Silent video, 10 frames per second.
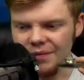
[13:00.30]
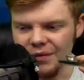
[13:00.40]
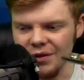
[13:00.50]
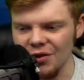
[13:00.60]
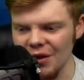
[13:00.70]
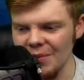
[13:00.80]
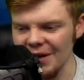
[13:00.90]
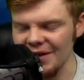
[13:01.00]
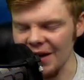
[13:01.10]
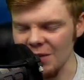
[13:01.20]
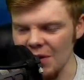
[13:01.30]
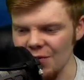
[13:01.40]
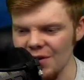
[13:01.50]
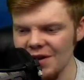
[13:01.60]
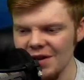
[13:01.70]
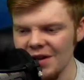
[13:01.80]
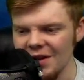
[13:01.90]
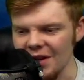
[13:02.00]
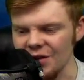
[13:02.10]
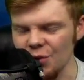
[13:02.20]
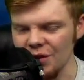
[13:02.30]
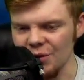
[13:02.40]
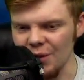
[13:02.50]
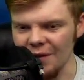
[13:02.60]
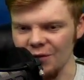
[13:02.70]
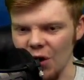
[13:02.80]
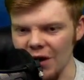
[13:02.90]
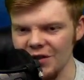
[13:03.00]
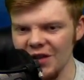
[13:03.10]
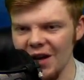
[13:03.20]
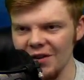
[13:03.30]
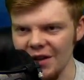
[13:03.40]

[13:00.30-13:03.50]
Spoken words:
Should have been a documentary. Like do like vlog style.